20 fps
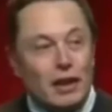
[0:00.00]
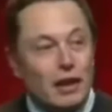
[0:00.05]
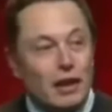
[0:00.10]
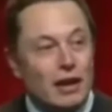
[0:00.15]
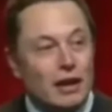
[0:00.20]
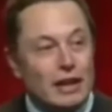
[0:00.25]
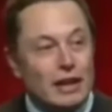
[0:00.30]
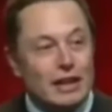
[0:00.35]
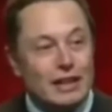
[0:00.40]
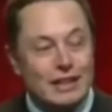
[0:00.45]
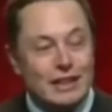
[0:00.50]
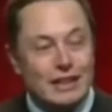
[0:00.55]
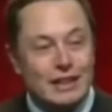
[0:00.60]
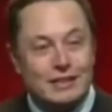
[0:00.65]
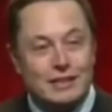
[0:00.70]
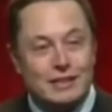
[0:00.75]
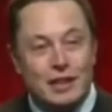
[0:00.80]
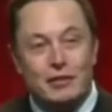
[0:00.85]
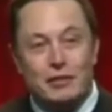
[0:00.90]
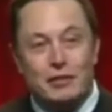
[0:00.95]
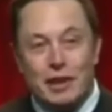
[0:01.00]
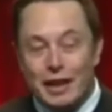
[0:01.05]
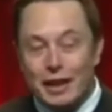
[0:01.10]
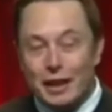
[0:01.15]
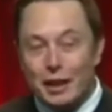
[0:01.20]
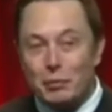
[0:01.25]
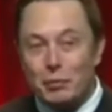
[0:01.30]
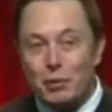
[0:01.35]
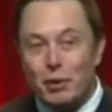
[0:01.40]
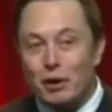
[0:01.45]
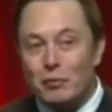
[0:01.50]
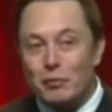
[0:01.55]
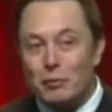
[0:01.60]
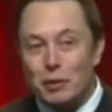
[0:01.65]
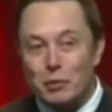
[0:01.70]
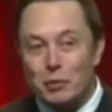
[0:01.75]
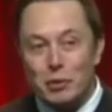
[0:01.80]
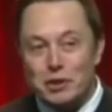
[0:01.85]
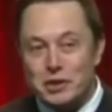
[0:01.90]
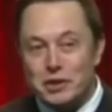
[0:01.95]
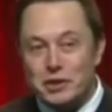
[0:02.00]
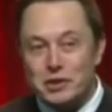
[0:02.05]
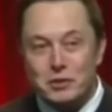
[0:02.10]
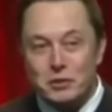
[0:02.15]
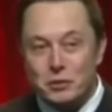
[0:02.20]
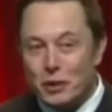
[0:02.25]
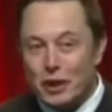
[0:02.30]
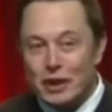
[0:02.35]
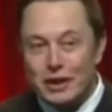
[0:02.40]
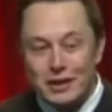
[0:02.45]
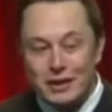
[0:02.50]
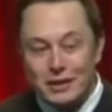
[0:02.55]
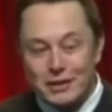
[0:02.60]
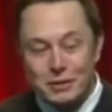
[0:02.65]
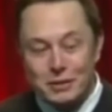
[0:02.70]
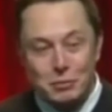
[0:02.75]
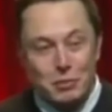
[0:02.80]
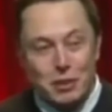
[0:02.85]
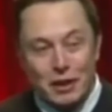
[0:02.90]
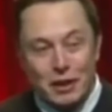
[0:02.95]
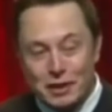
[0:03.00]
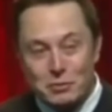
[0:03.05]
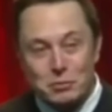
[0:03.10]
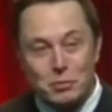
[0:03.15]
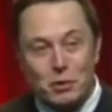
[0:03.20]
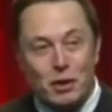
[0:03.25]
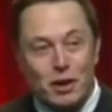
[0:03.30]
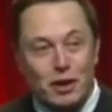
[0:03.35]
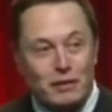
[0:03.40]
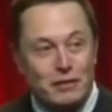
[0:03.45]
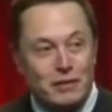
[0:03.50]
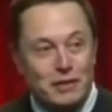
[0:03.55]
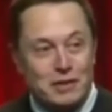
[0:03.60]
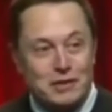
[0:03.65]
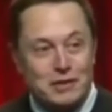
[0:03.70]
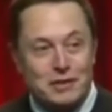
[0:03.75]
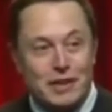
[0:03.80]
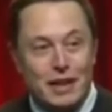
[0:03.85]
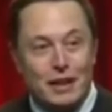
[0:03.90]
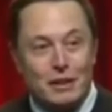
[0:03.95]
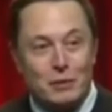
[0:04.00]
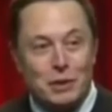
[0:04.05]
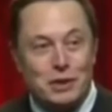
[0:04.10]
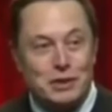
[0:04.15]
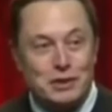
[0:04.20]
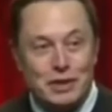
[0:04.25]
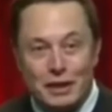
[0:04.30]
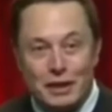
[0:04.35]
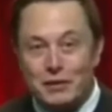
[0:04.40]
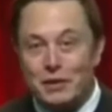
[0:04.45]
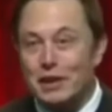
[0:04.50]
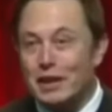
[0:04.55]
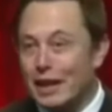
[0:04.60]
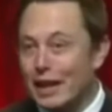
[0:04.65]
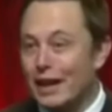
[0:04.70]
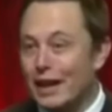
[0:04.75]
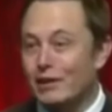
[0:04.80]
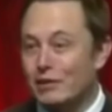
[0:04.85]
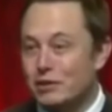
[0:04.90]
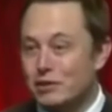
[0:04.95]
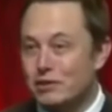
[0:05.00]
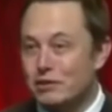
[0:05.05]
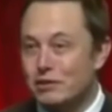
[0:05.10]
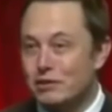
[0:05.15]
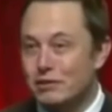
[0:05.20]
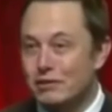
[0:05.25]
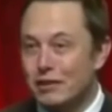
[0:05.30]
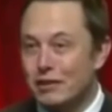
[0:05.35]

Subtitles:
instead of getting an apartment, we just rented a small office and we slept on the couch.